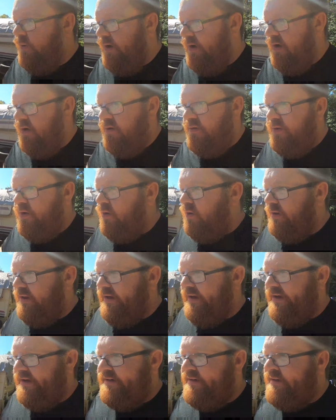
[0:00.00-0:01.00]
well. No
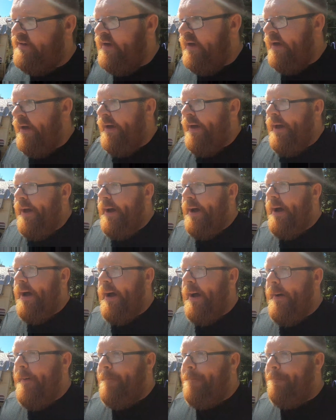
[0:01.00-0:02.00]
leaks.
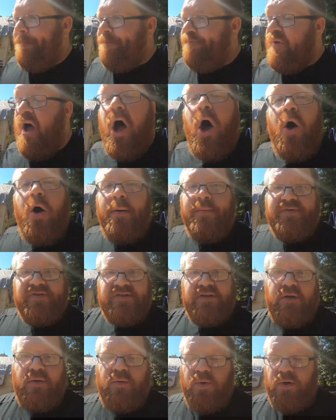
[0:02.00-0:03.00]
I'm
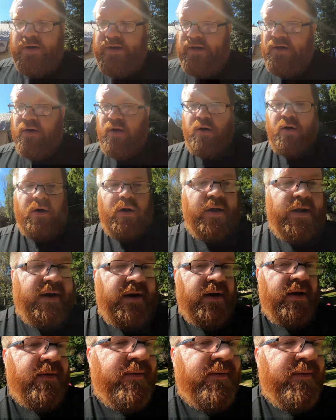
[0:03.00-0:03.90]
still working on